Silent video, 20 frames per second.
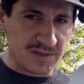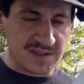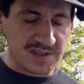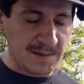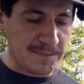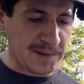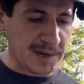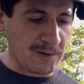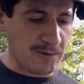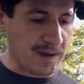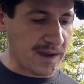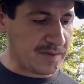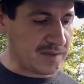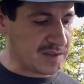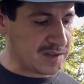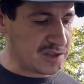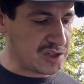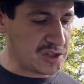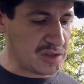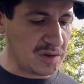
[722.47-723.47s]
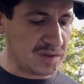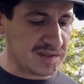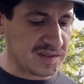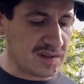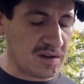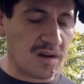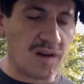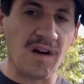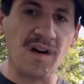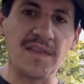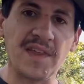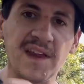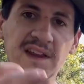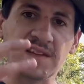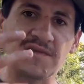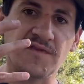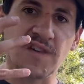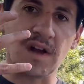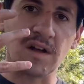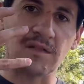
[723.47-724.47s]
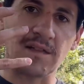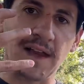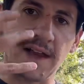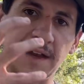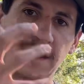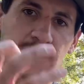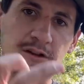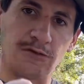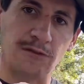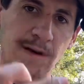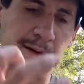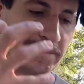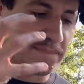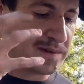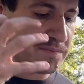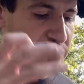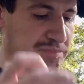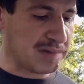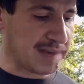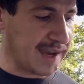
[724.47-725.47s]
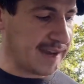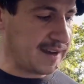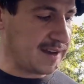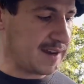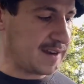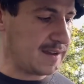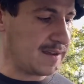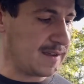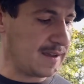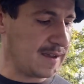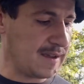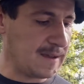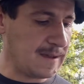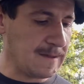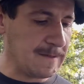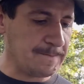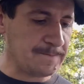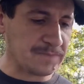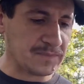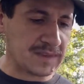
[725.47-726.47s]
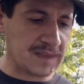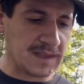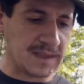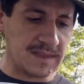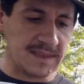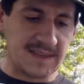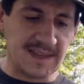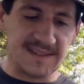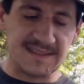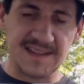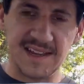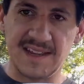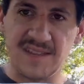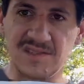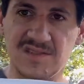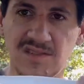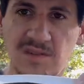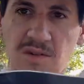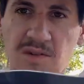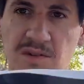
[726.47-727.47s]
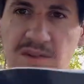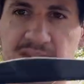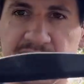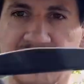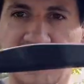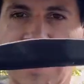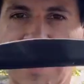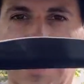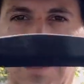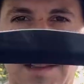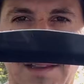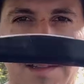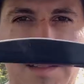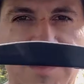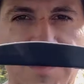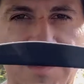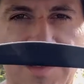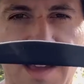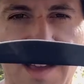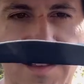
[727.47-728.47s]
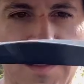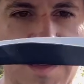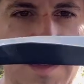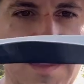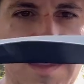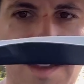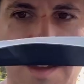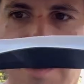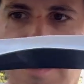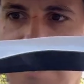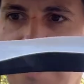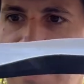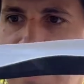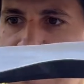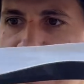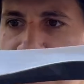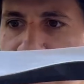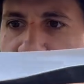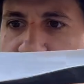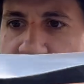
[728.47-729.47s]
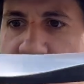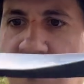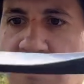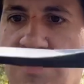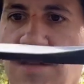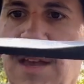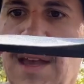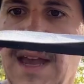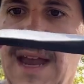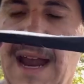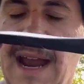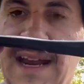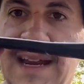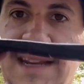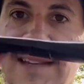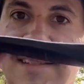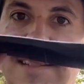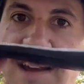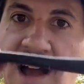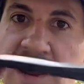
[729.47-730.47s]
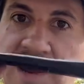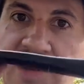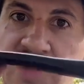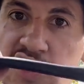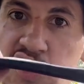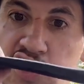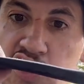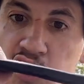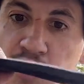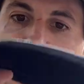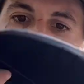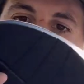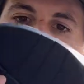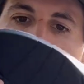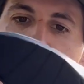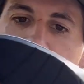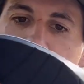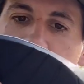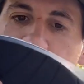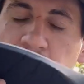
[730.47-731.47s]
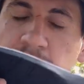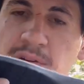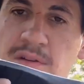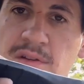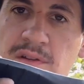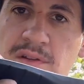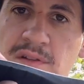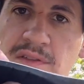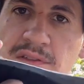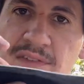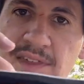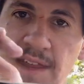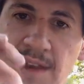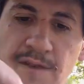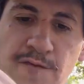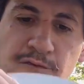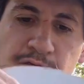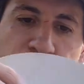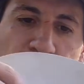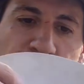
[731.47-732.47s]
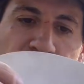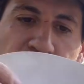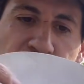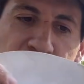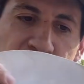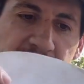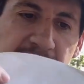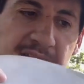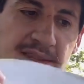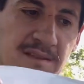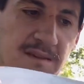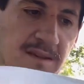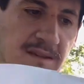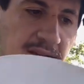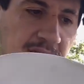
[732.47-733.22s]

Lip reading: slipping around in the shoes at all. They felt like gripped, planted. This insole is like a slightly thicker heel, and it's not a super thin forefoot either,